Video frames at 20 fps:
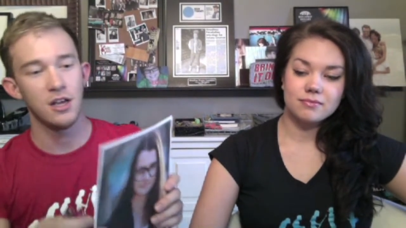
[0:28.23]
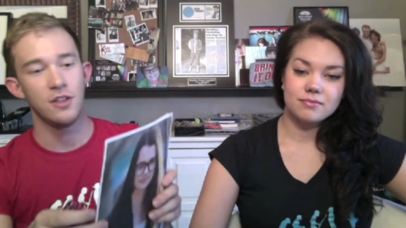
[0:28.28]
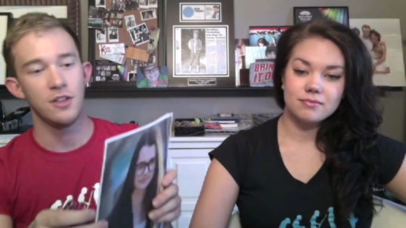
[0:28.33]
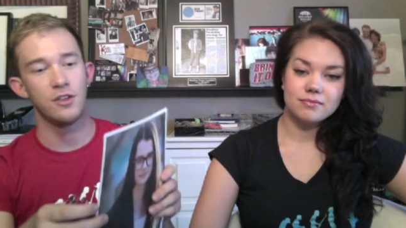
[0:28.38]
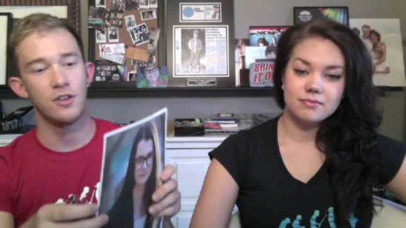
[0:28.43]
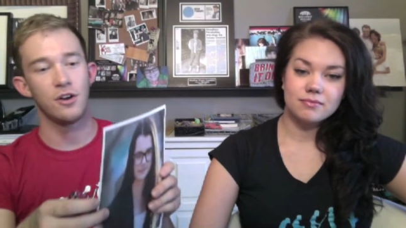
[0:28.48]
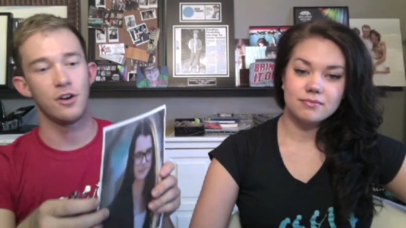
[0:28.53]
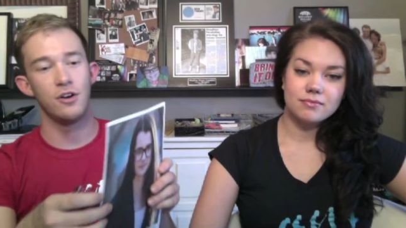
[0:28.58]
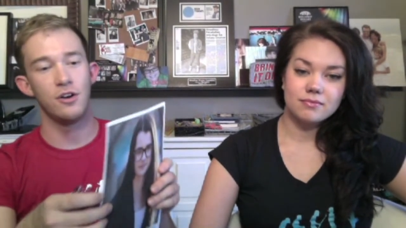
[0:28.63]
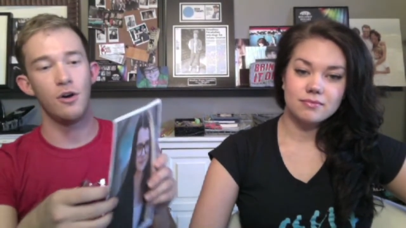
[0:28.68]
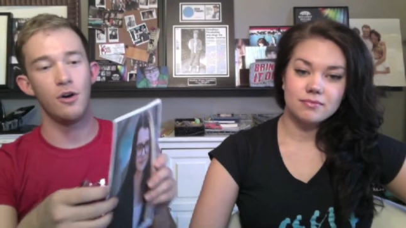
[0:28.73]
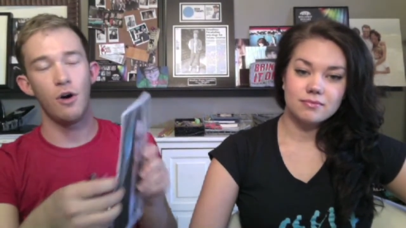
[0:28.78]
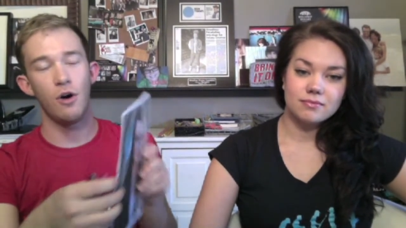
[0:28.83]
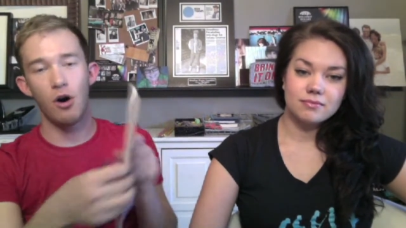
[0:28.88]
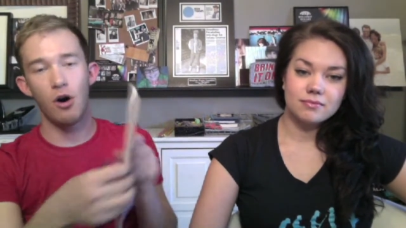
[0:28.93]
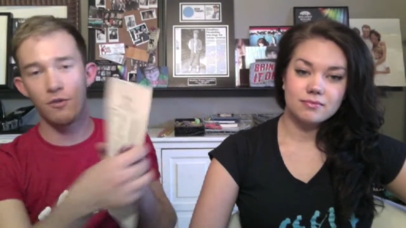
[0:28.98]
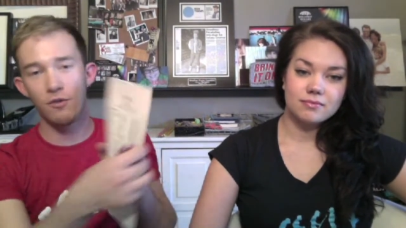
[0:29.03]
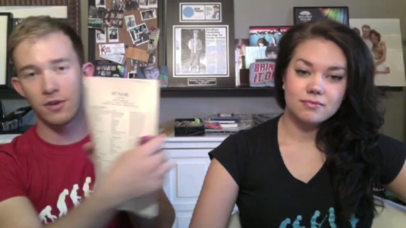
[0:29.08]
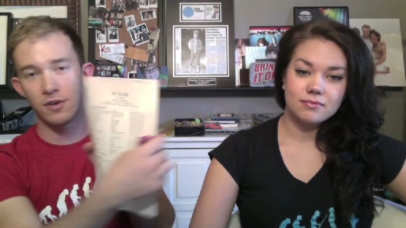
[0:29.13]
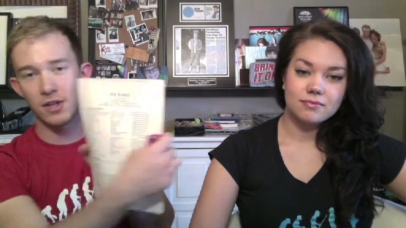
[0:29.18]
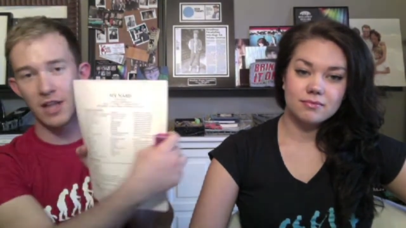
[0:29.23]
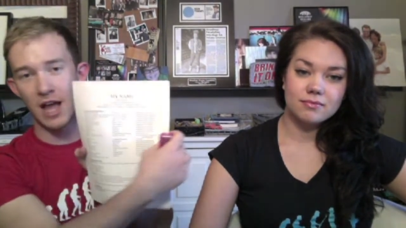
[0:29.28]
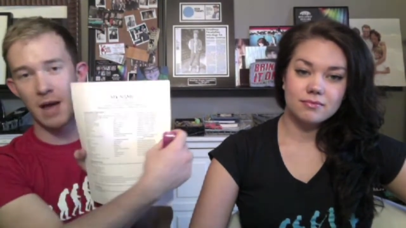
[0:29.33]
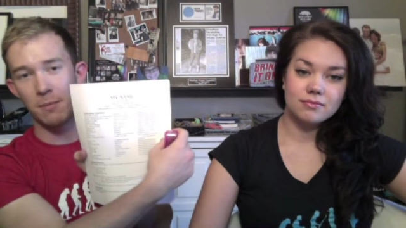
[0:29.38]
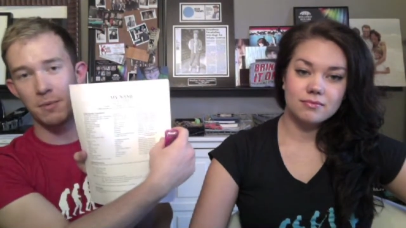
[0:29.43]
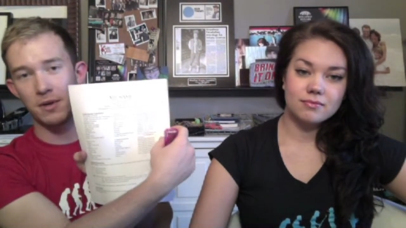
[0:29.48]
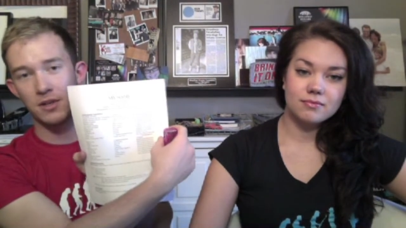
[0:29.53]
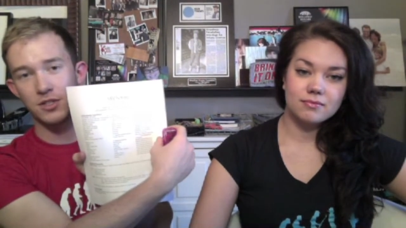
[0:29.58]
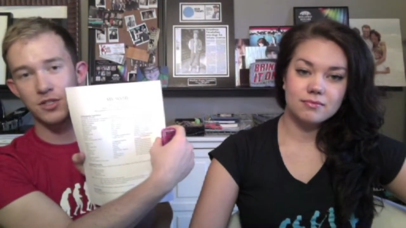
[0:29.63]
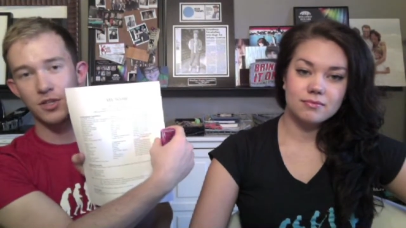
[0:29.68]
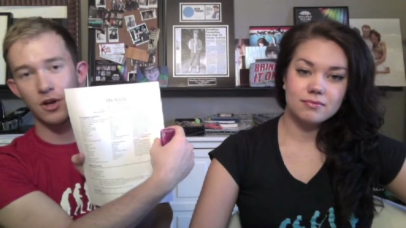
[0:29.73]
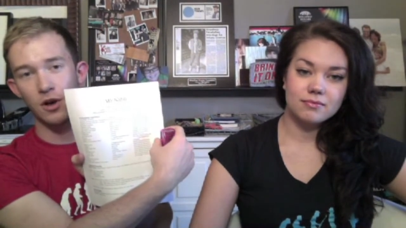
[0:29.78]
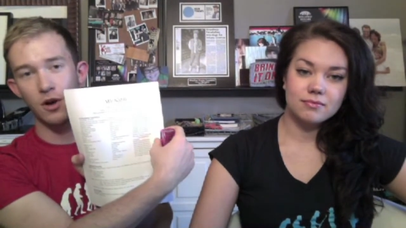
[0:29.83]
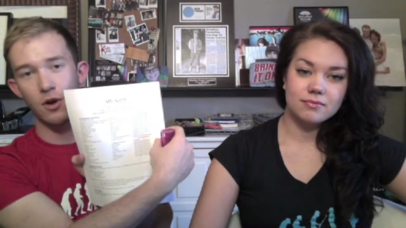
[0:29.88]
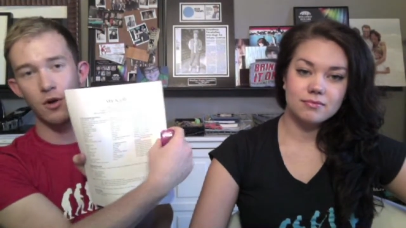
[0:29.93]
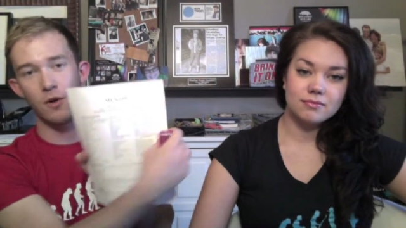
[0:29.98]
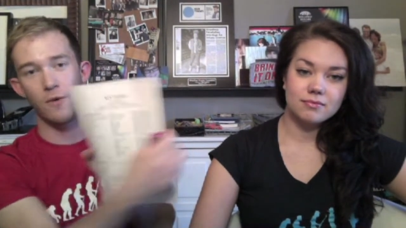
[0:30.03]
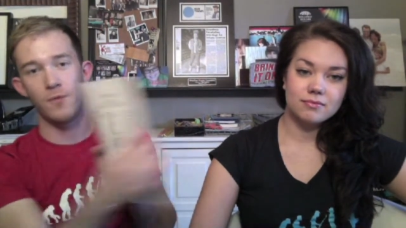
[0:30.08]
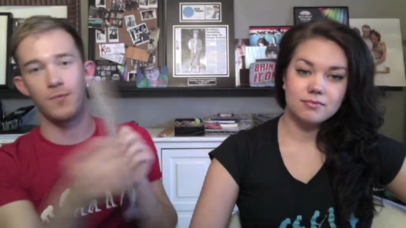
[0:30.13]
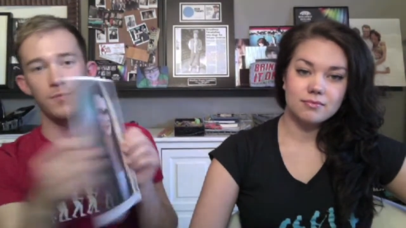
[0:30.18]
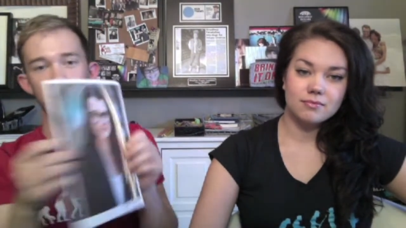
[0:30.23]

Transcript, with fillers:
Speaker 1: there are no overlapping so